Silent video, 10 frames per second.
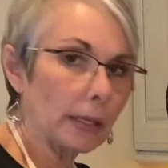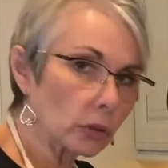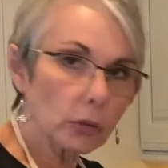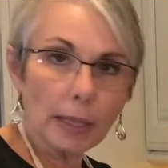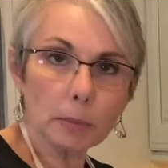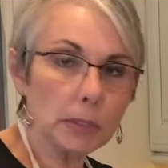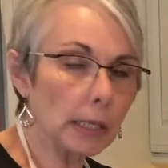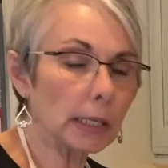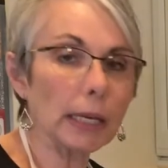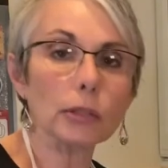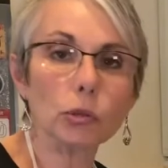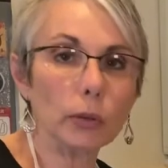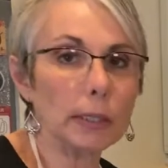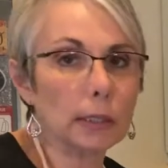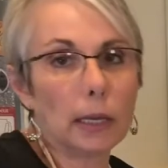Just empty it and
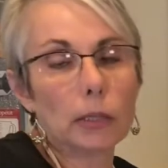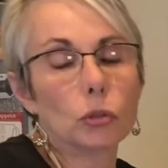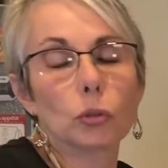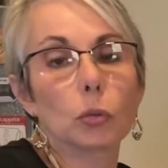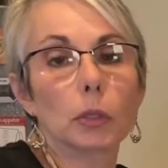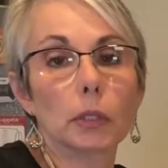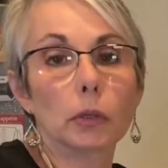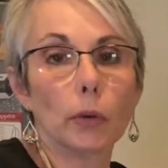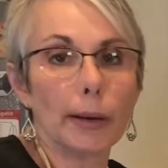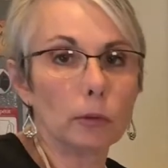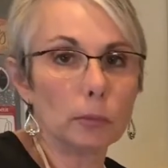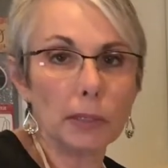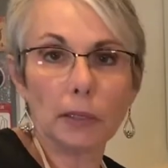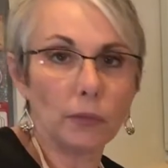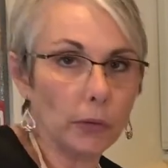treat it as you would ground
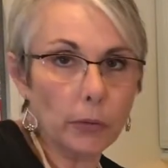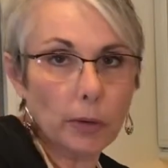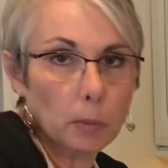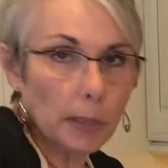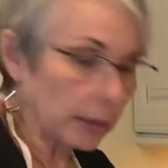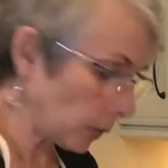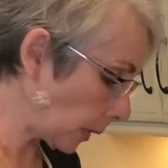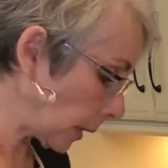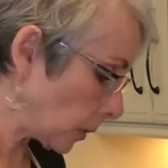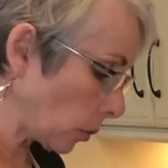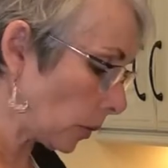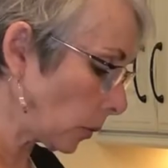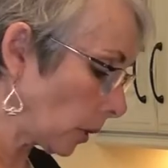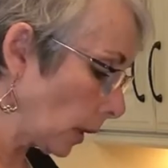beef or ground bison, and just,